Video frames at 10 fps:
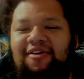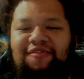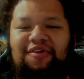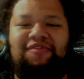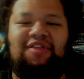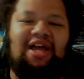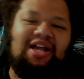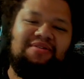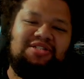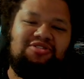Feel free to like,
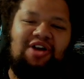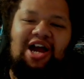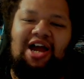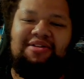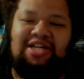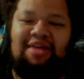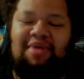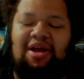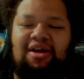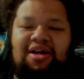comment, subscribe. Check out
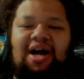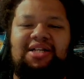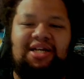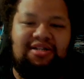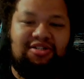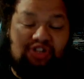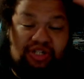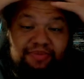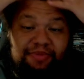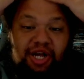my content in the
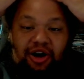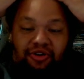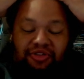description below.